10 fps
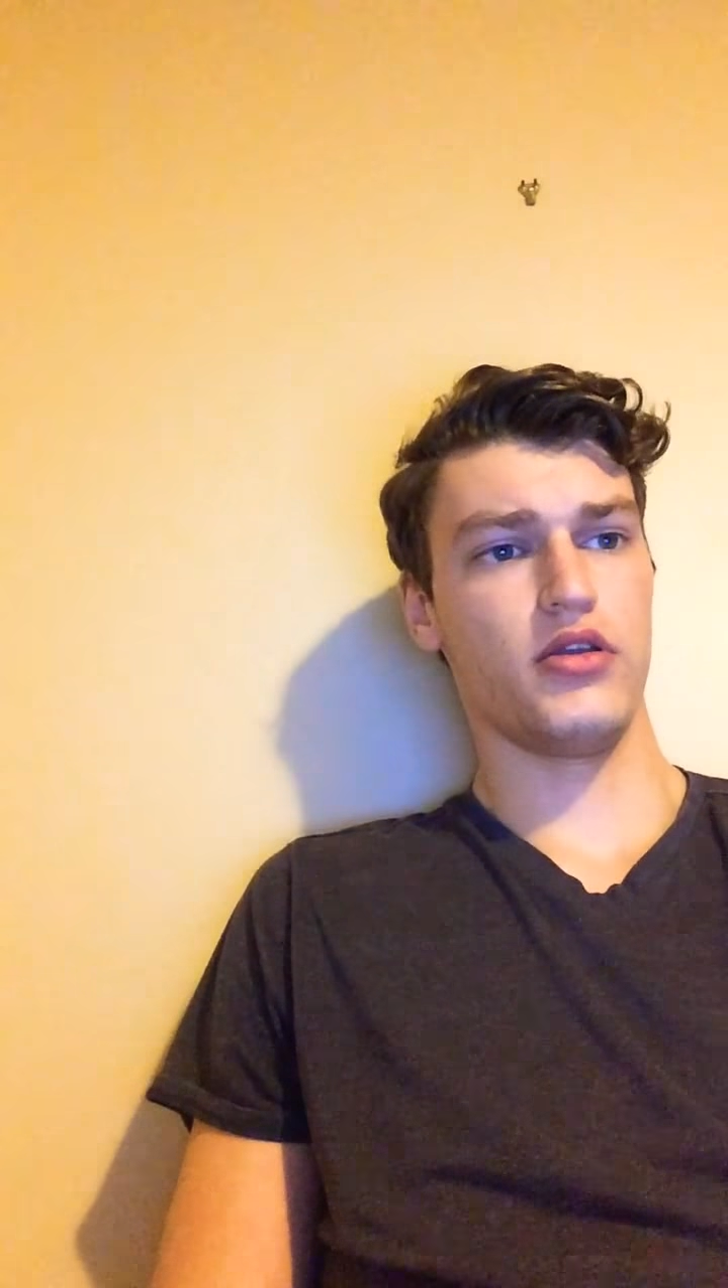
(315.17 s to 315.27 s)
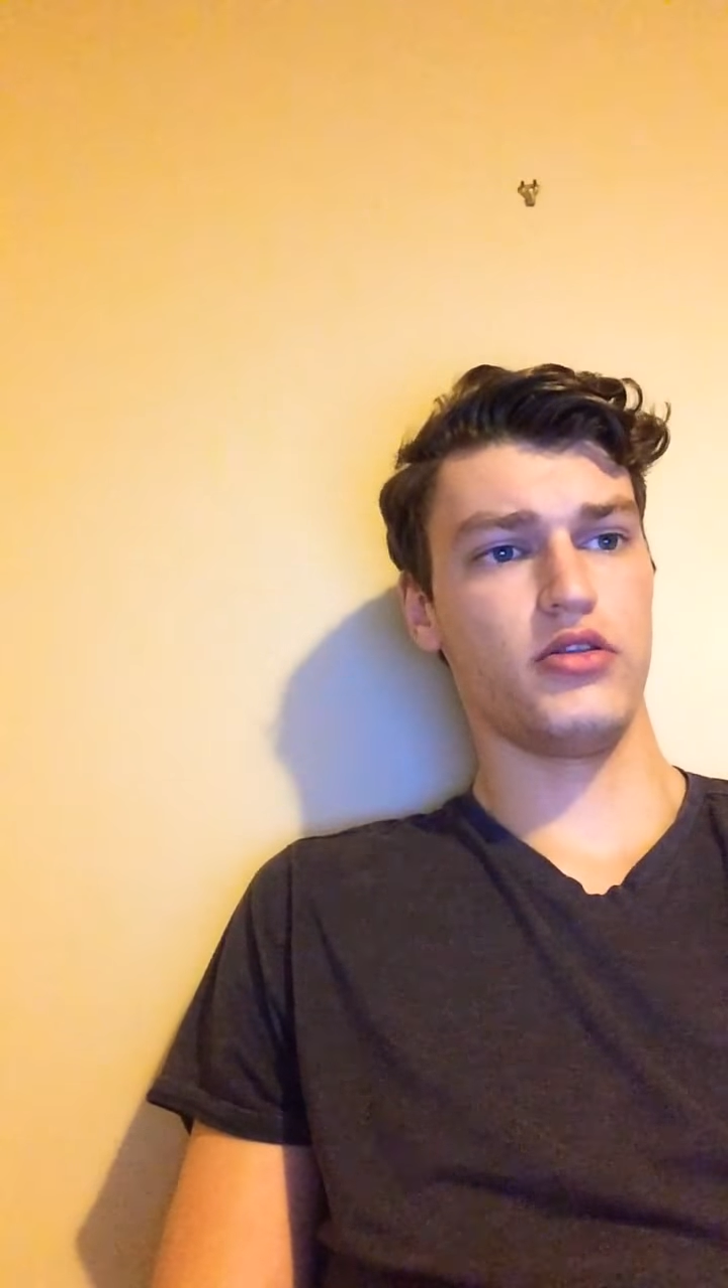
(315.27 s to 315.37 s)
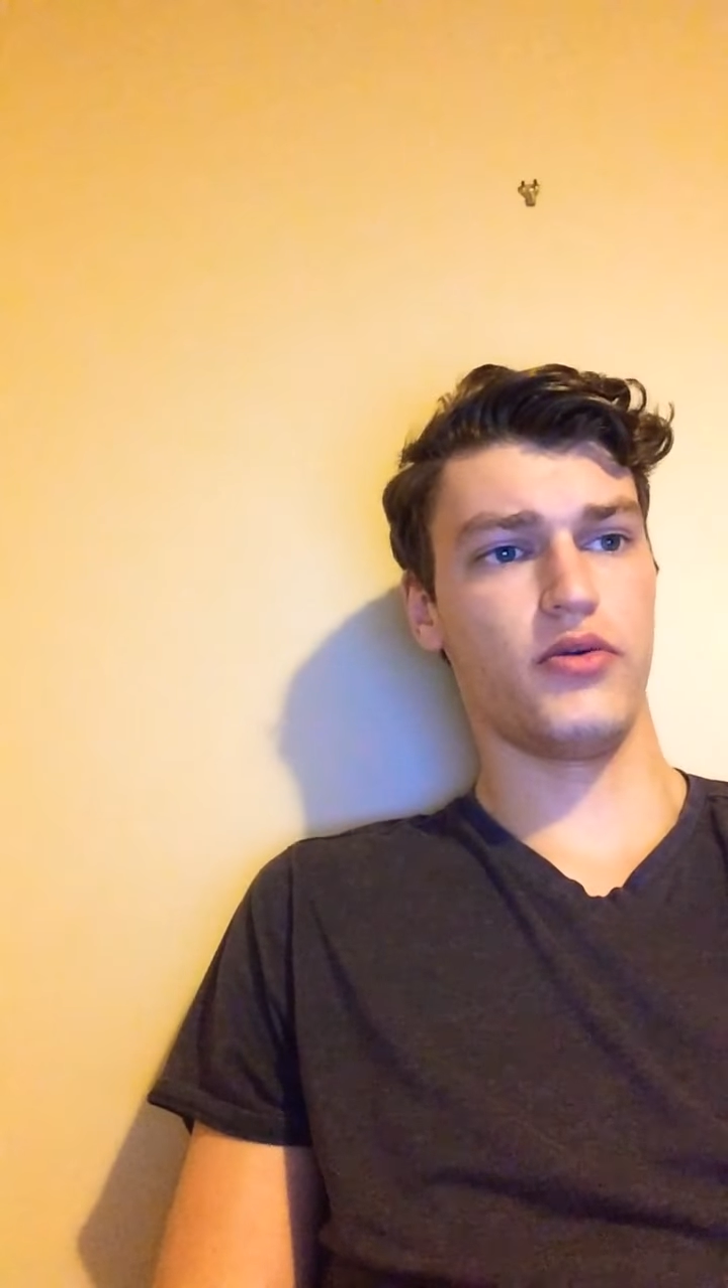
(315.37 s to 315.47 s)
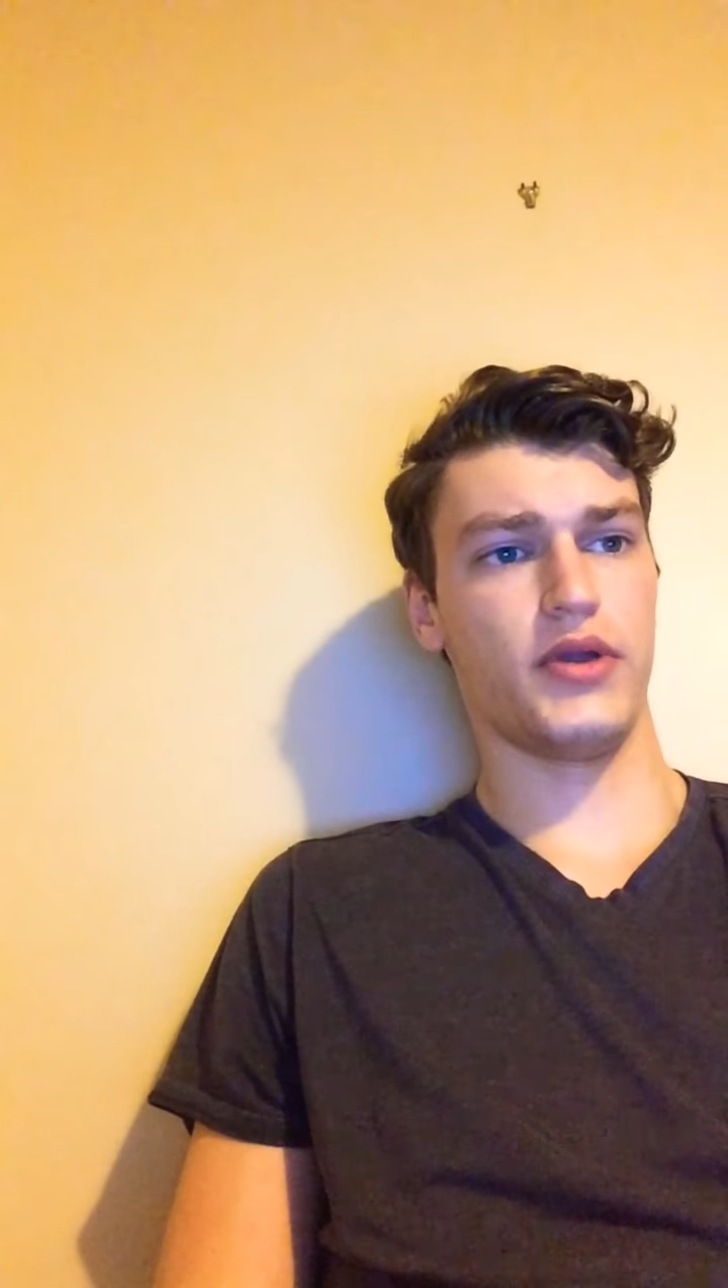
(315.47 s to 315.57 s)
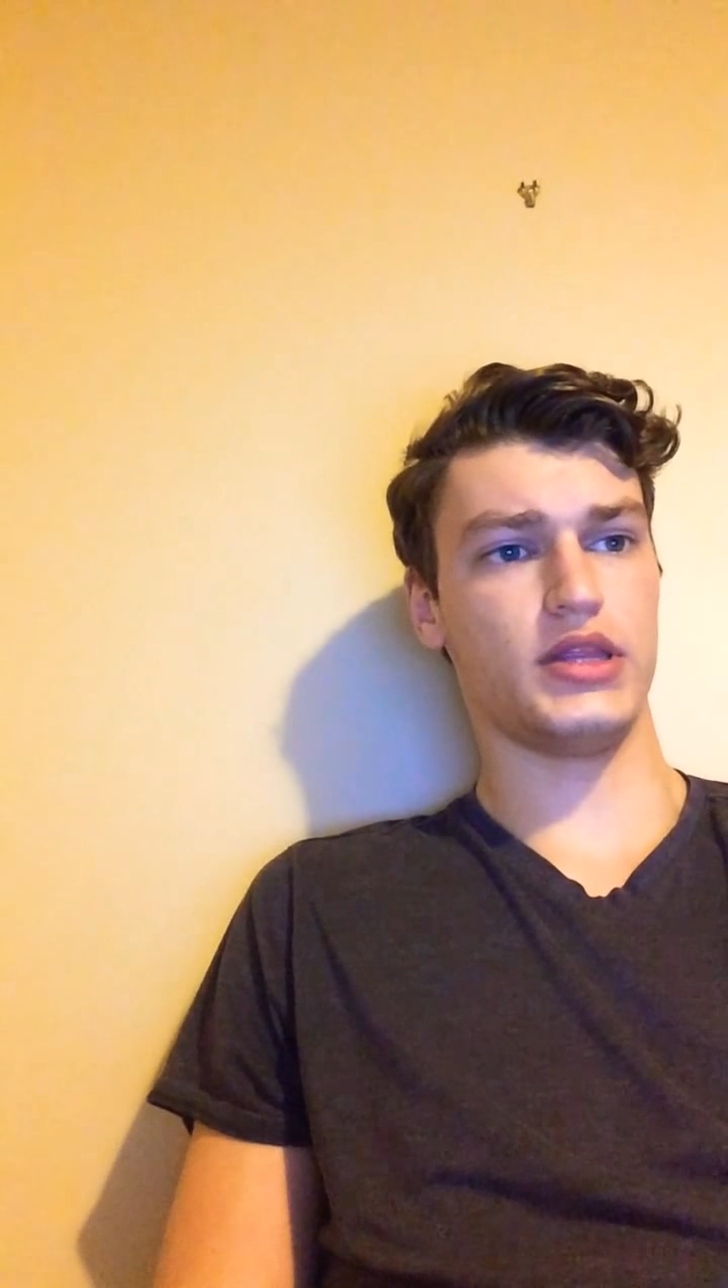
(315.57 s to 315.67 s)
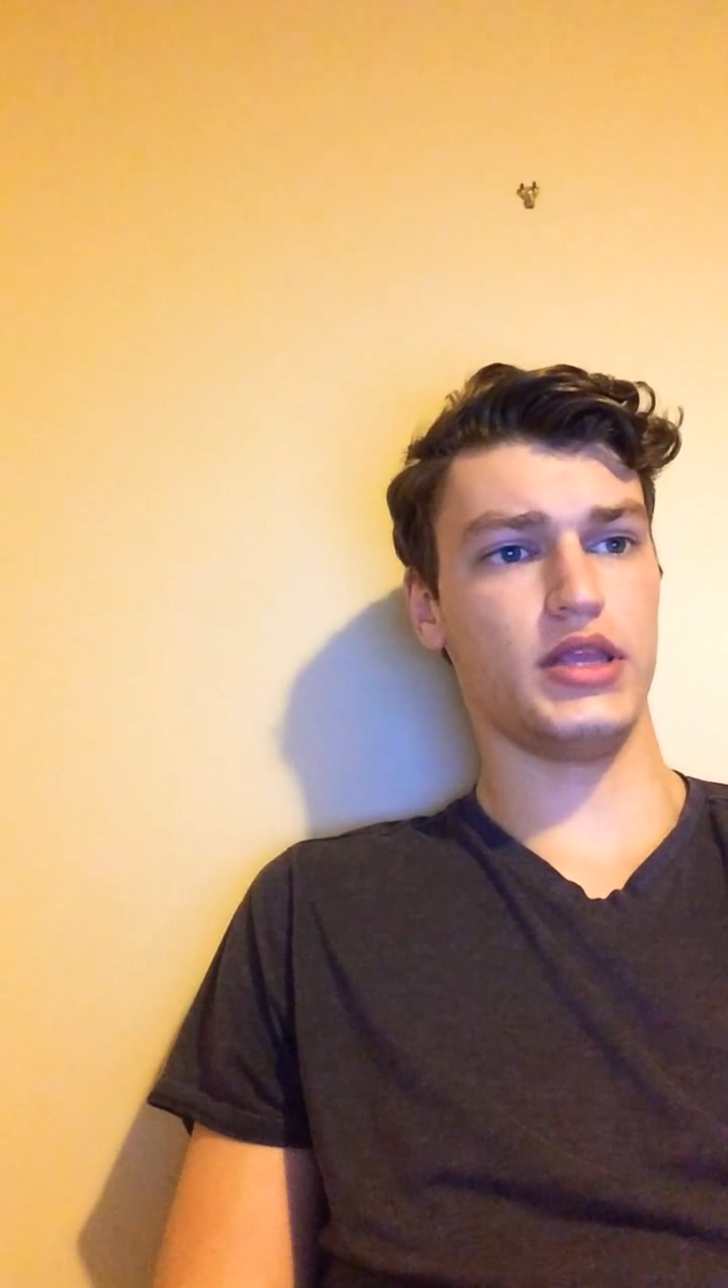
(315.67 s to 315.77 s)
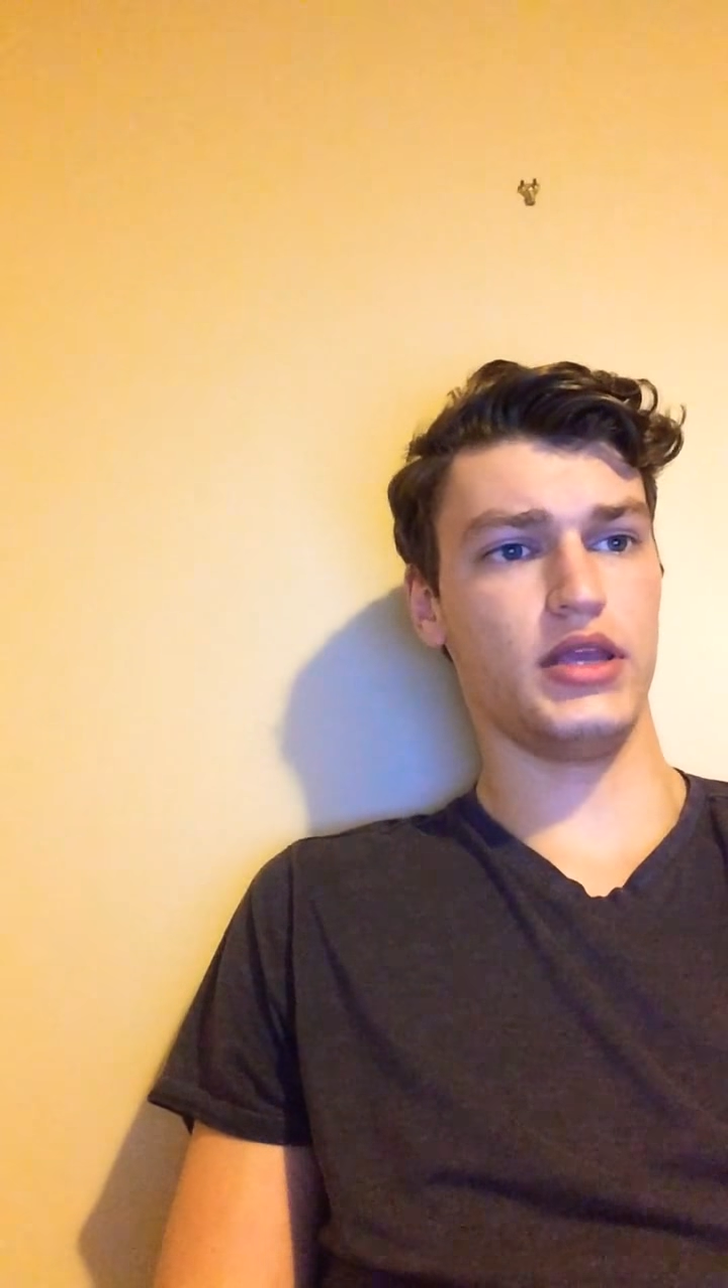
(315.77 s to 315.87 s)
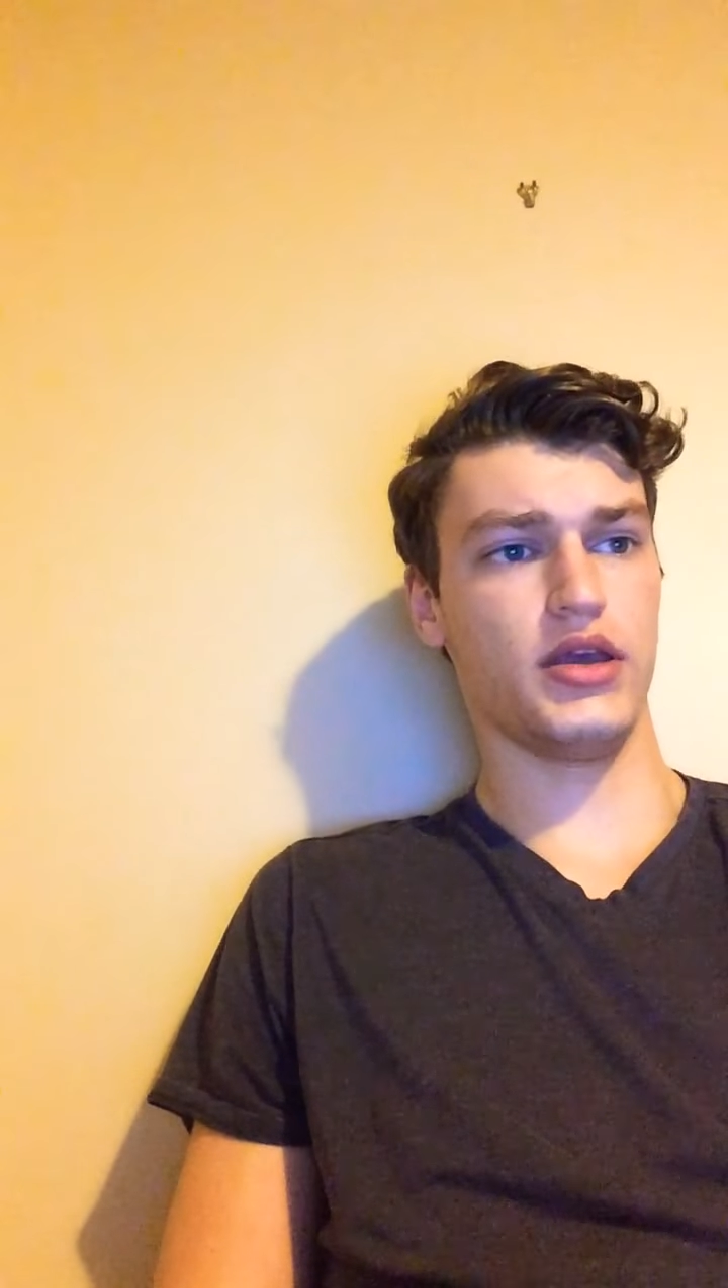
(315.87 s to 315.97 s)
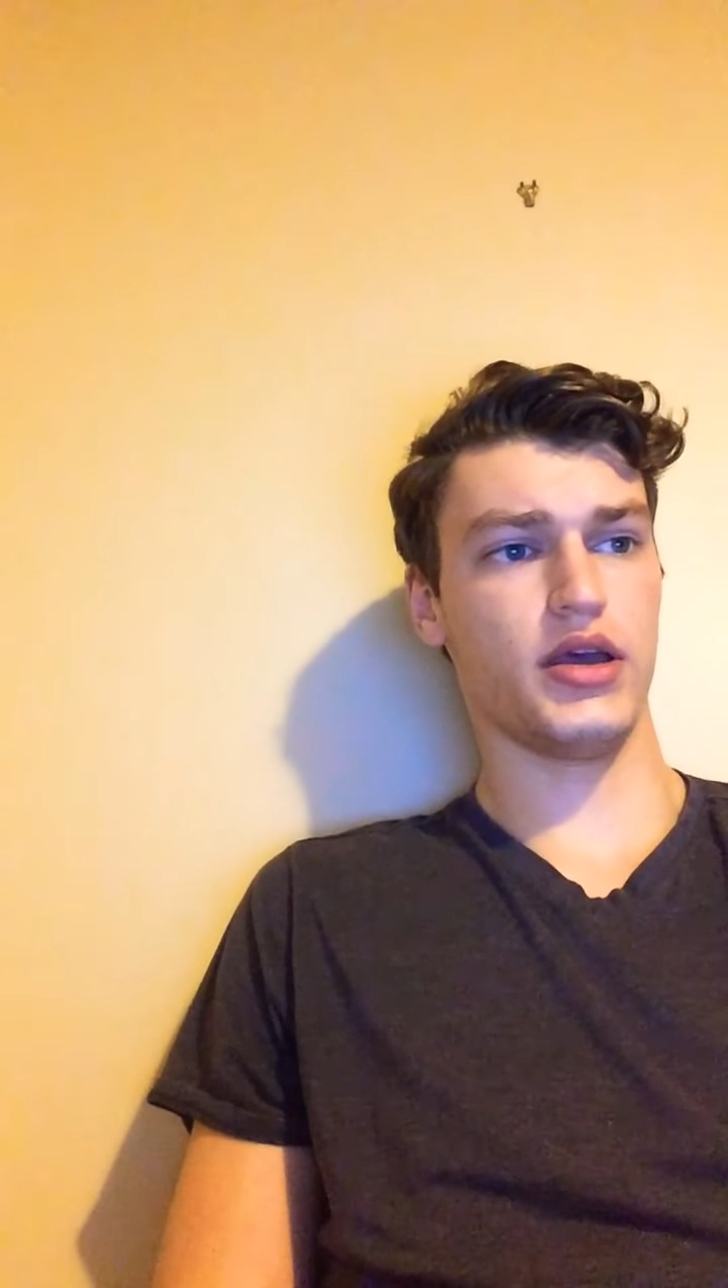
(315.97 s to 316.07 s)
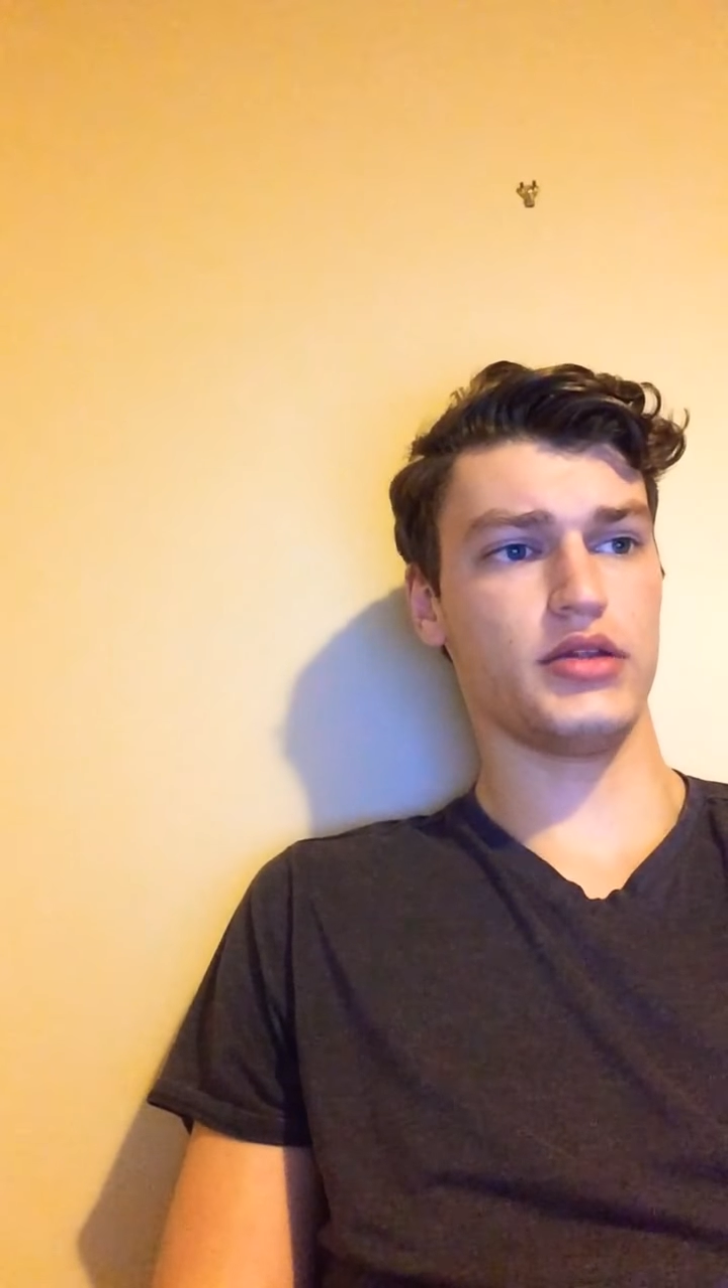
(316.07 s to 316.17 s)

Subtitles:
do with the